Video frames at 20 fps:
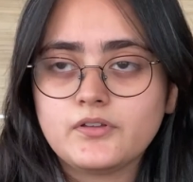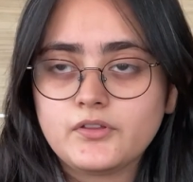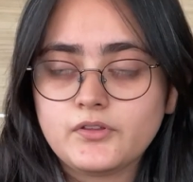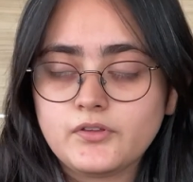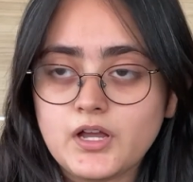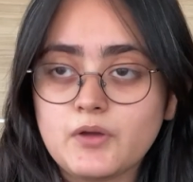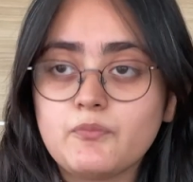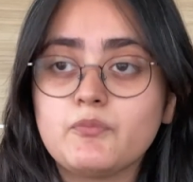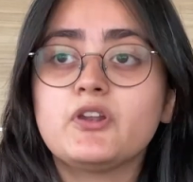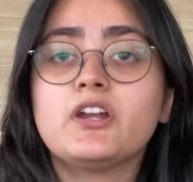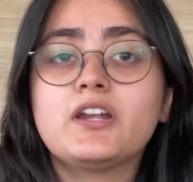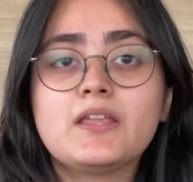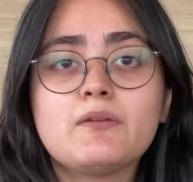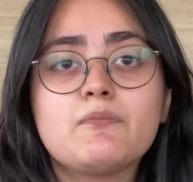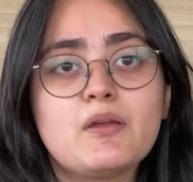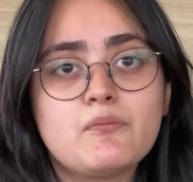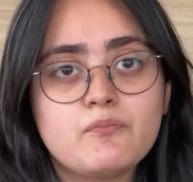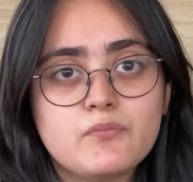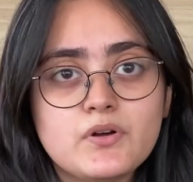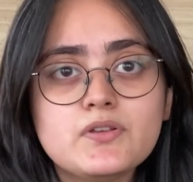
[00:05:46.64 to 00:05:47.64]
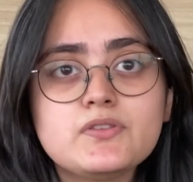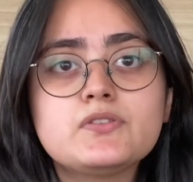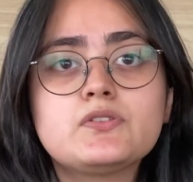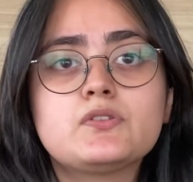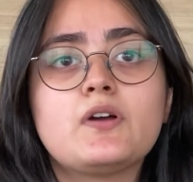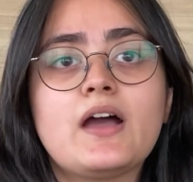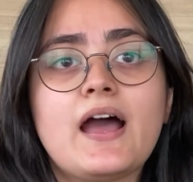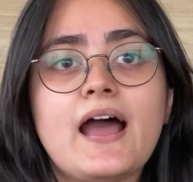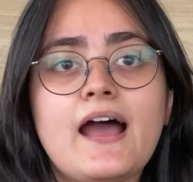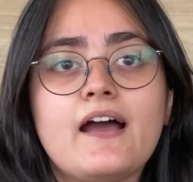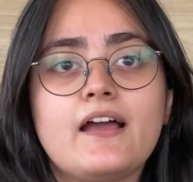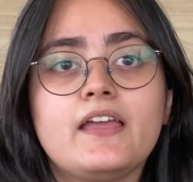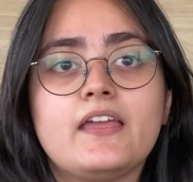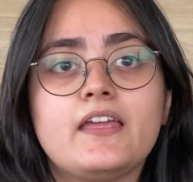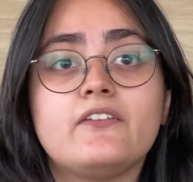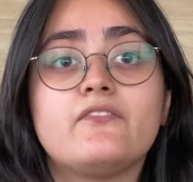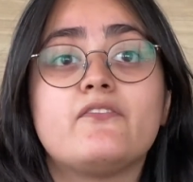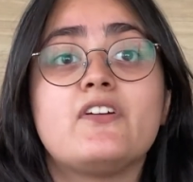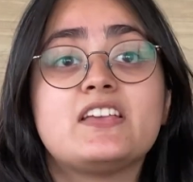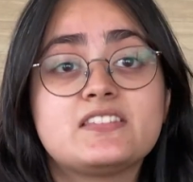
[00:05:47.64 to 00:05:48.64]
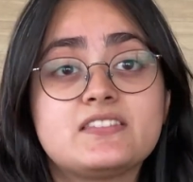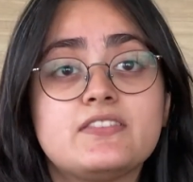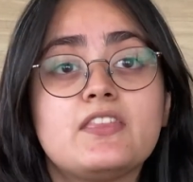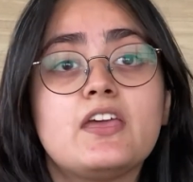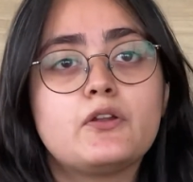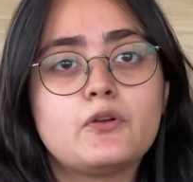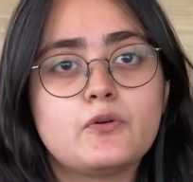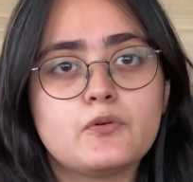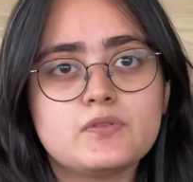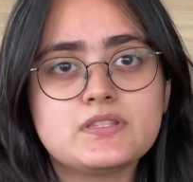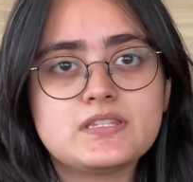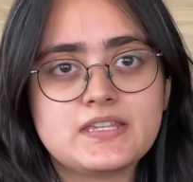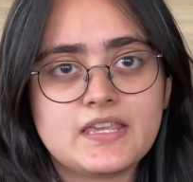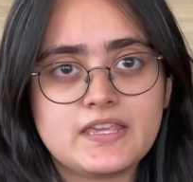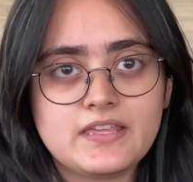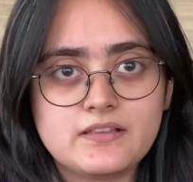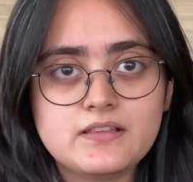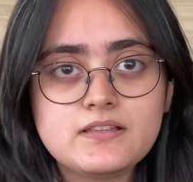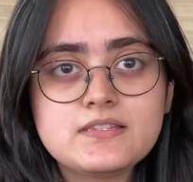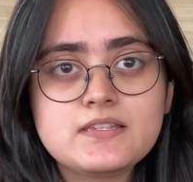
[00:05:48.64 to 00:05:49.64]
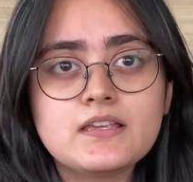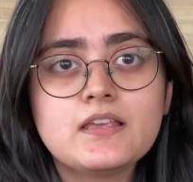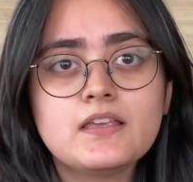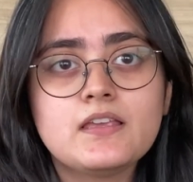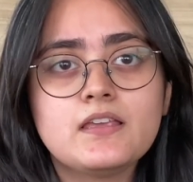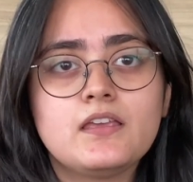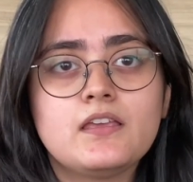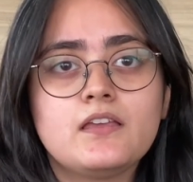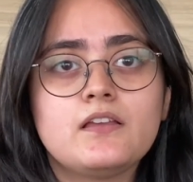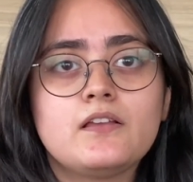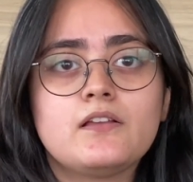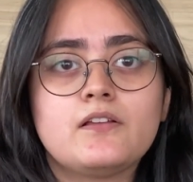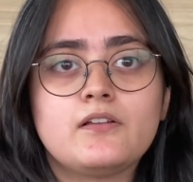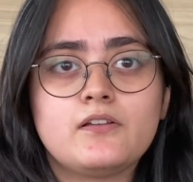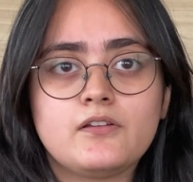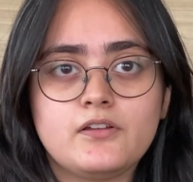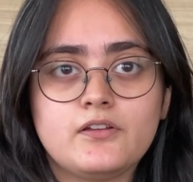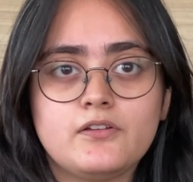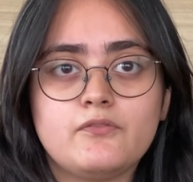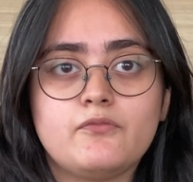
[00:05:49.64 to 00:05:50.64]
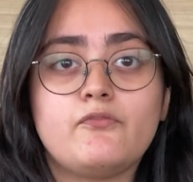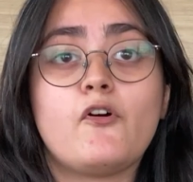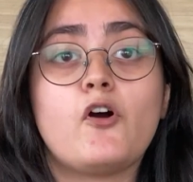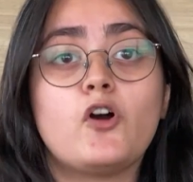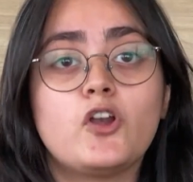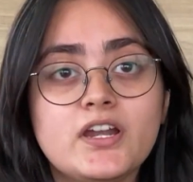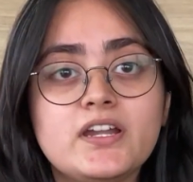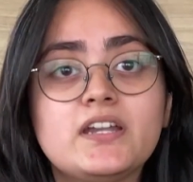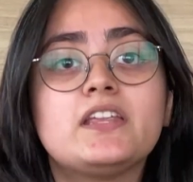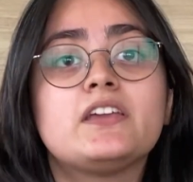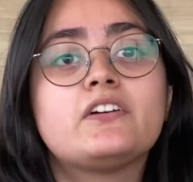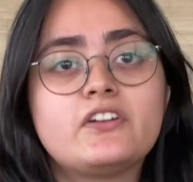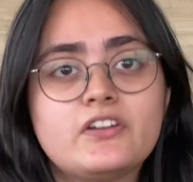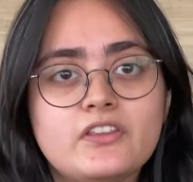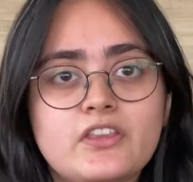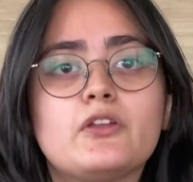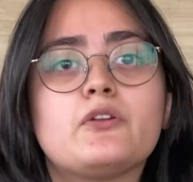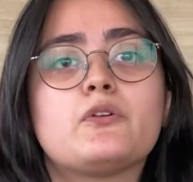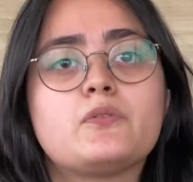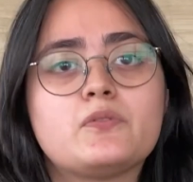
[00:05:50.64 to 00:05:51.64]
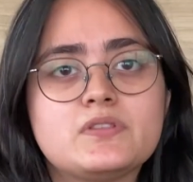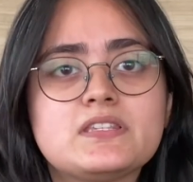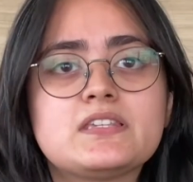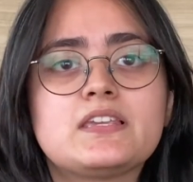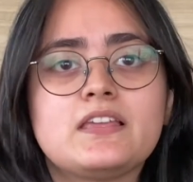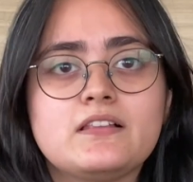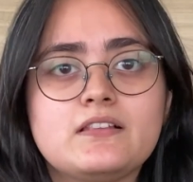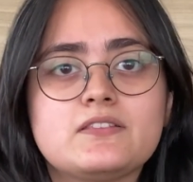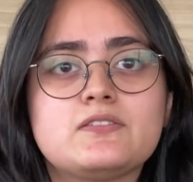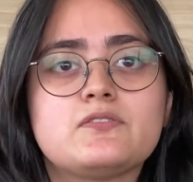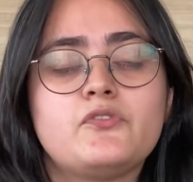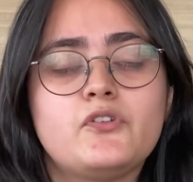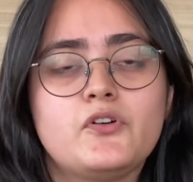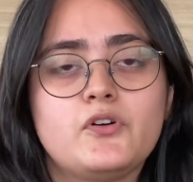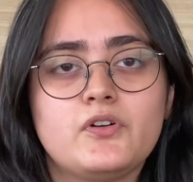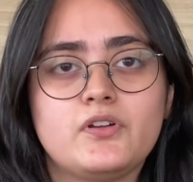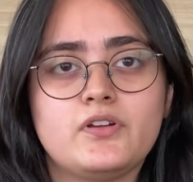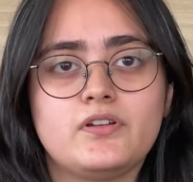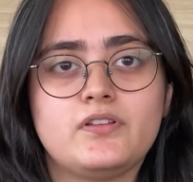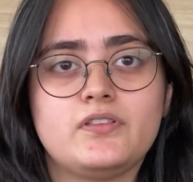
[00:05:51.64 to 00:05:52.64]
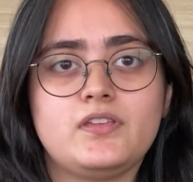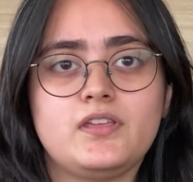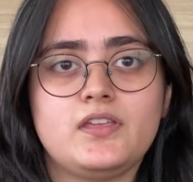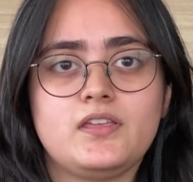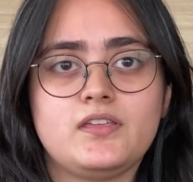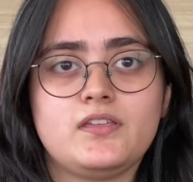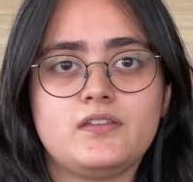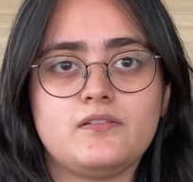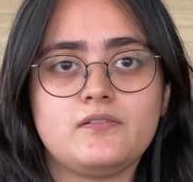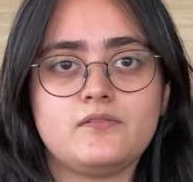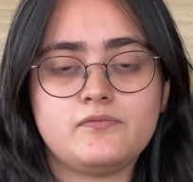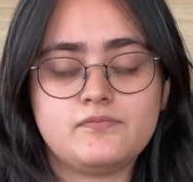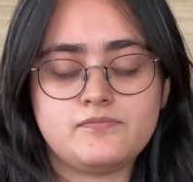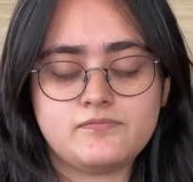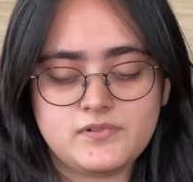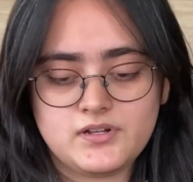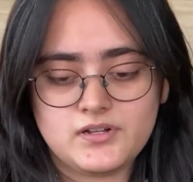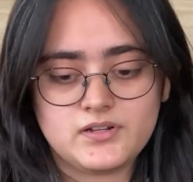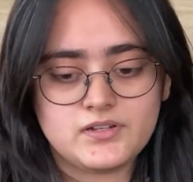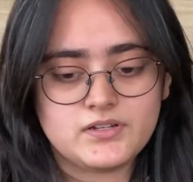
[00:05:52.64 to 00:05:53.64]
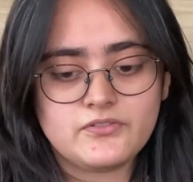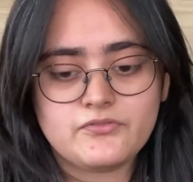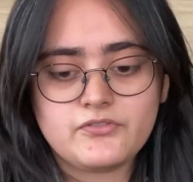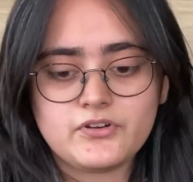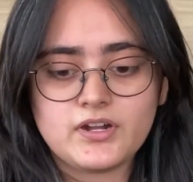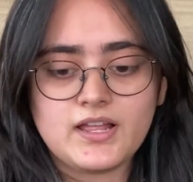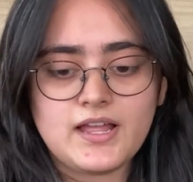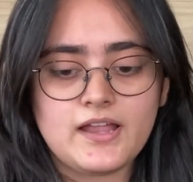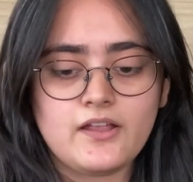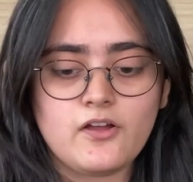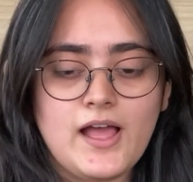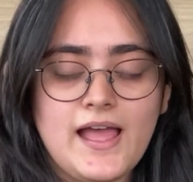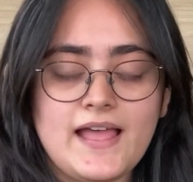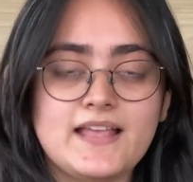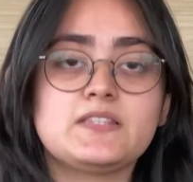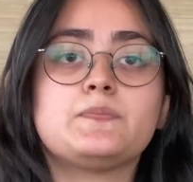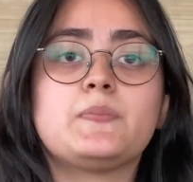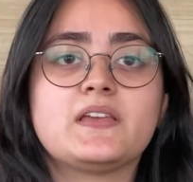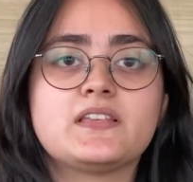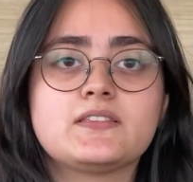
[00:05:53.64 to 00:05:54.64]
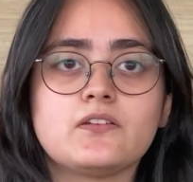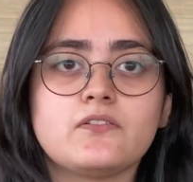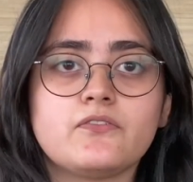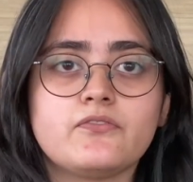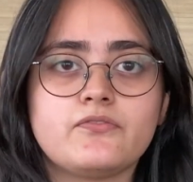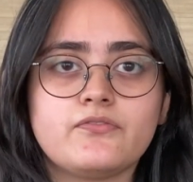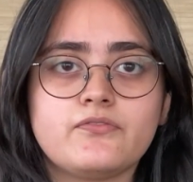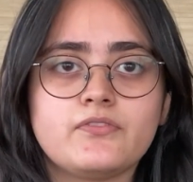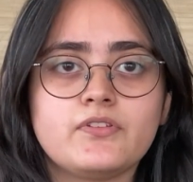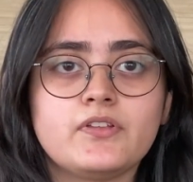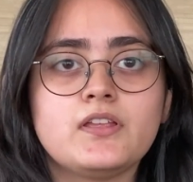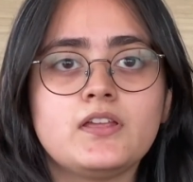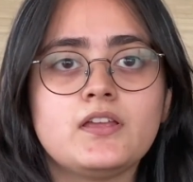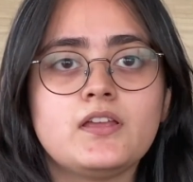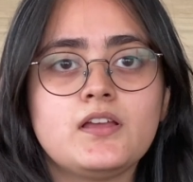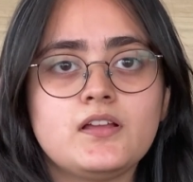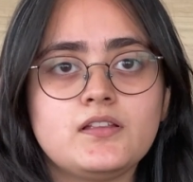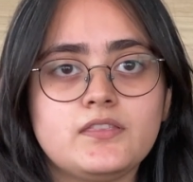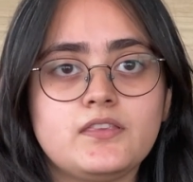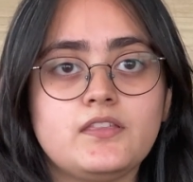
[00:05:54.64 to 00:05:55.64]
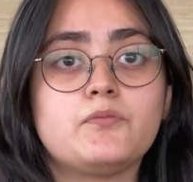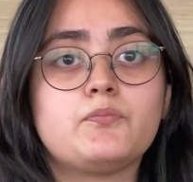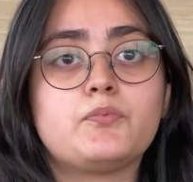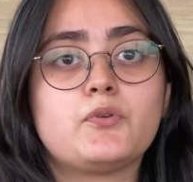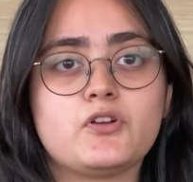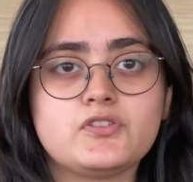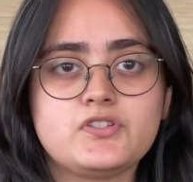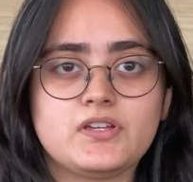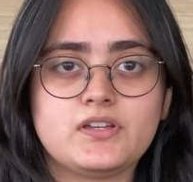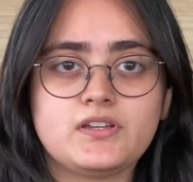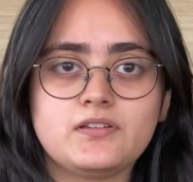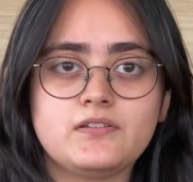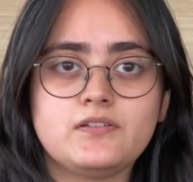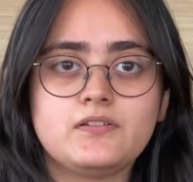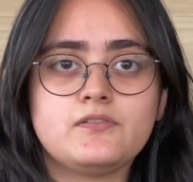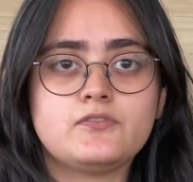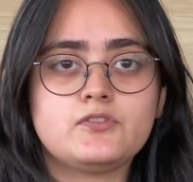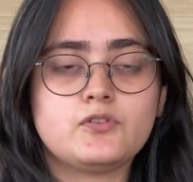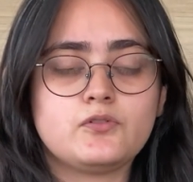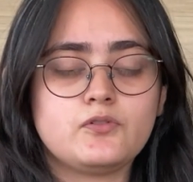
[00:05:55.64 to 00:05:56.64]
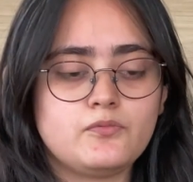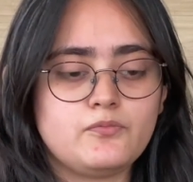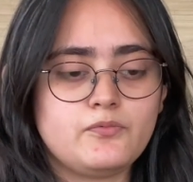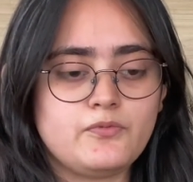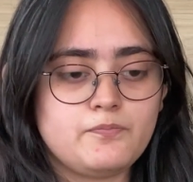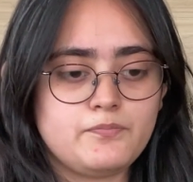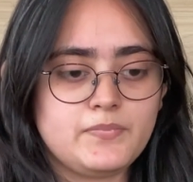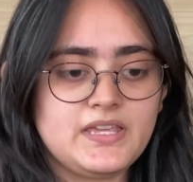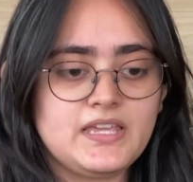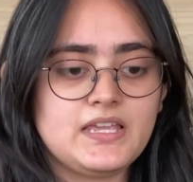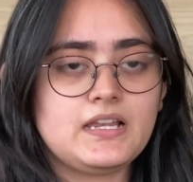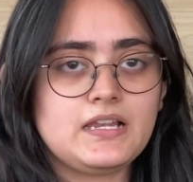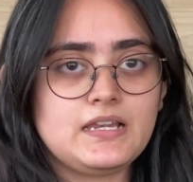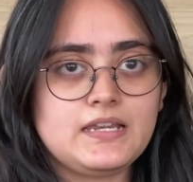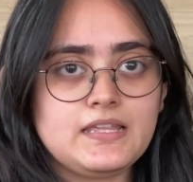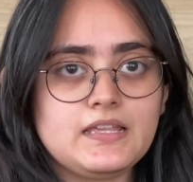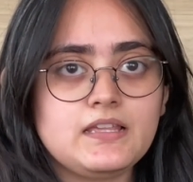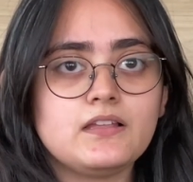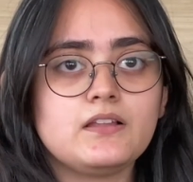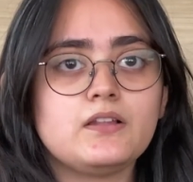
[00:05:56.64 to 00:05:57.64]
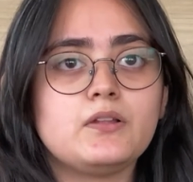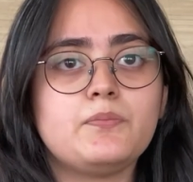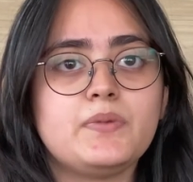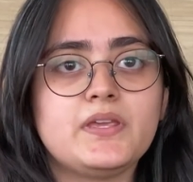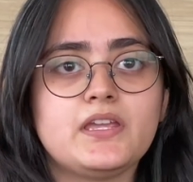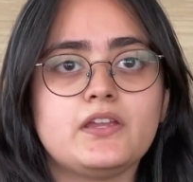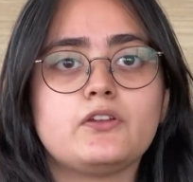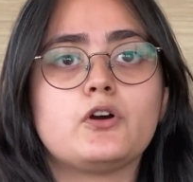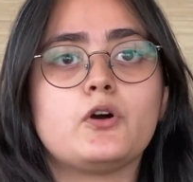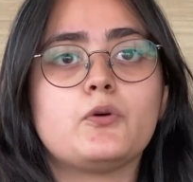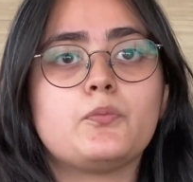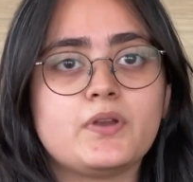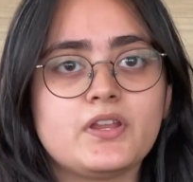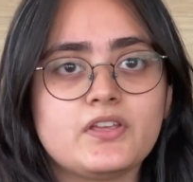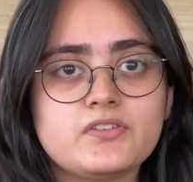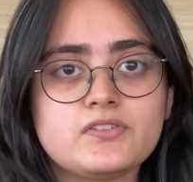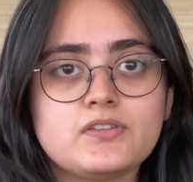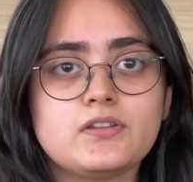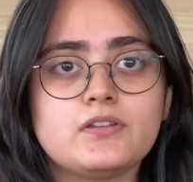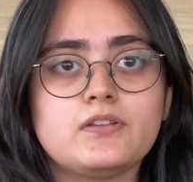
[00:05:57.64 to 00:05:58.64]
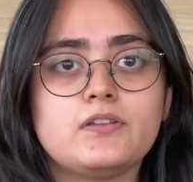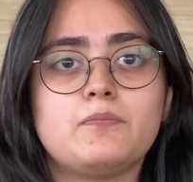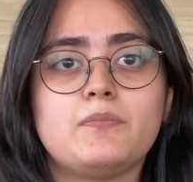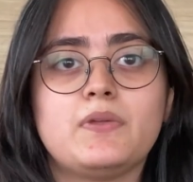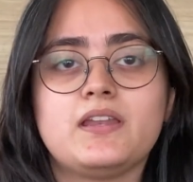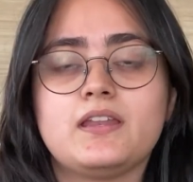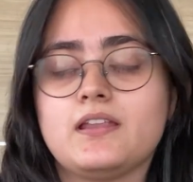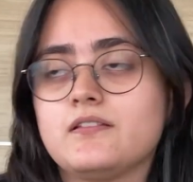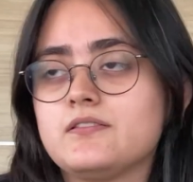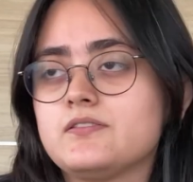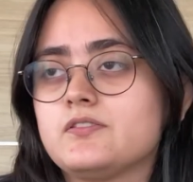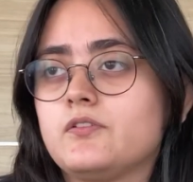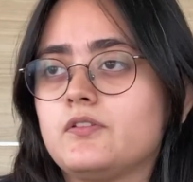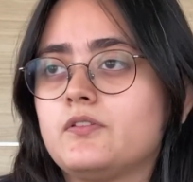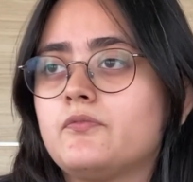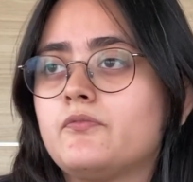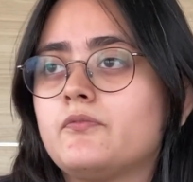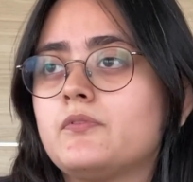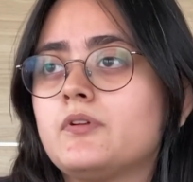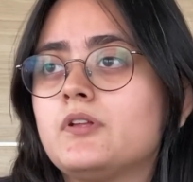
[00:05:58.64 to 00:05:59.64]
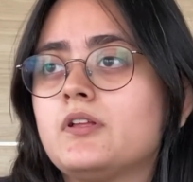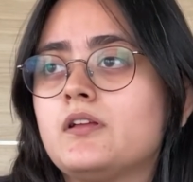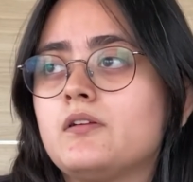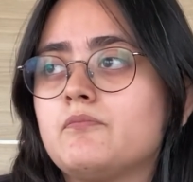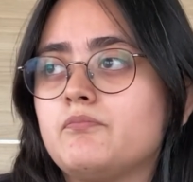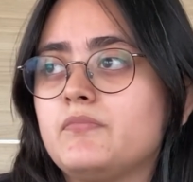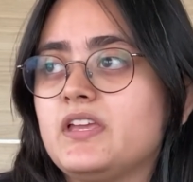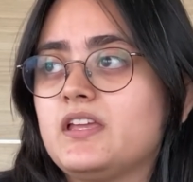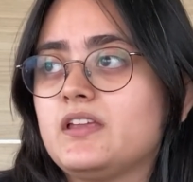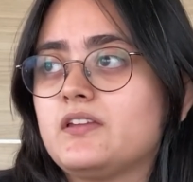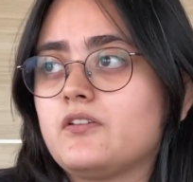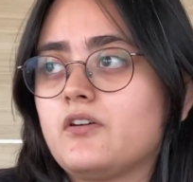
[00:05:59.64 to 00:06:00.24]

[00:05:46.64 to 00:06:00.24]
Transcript: community members to invest their own skills, volunteer their own skills for the different aspects of the project. So be it legal, be it operation and maintenance, so be it